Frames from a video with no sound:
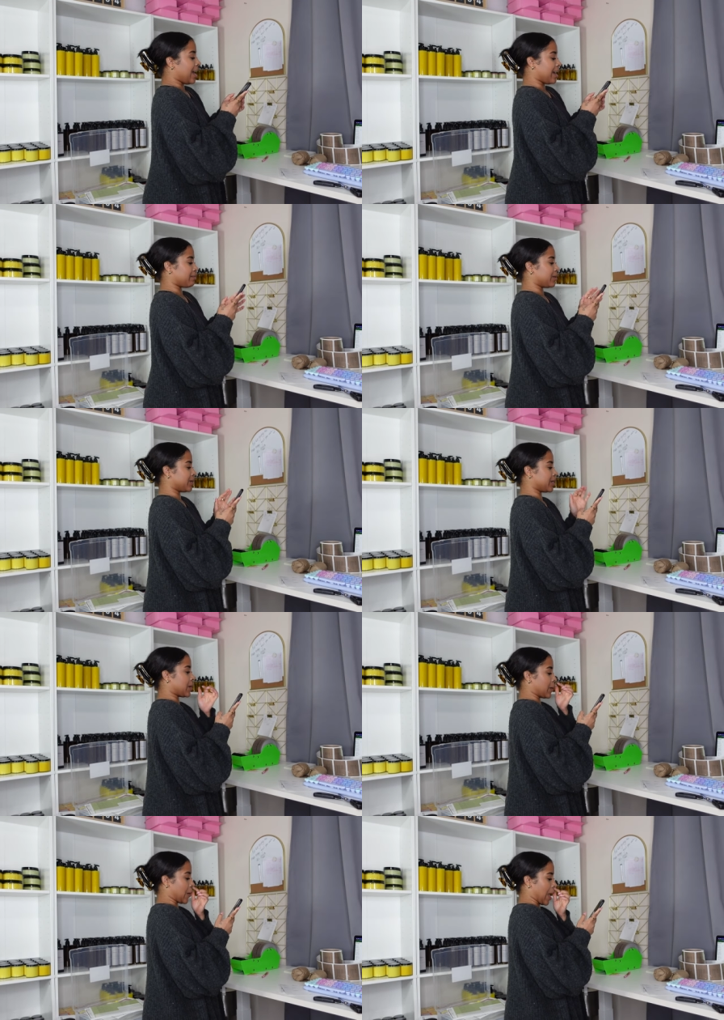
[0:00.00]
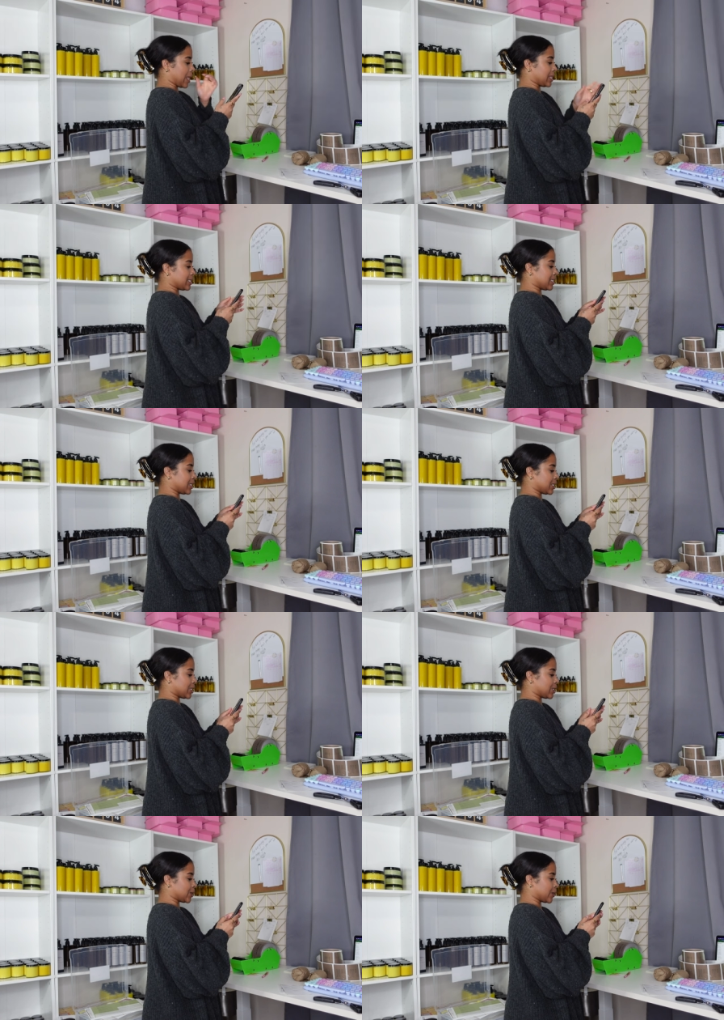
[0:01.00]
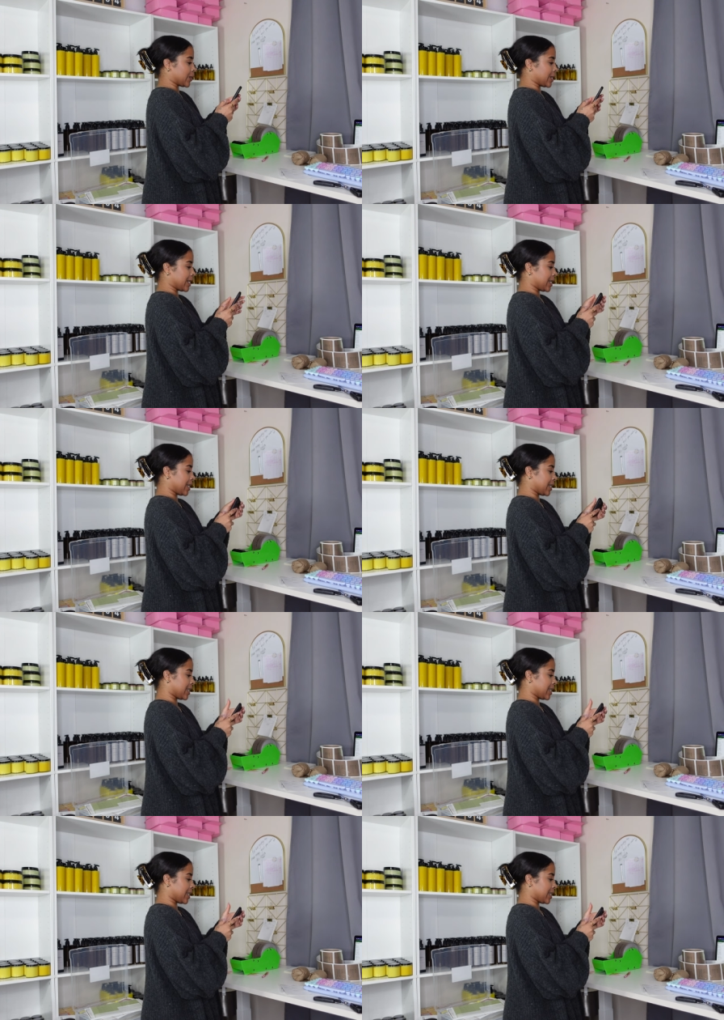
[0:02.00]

I'm going to go add this to the story.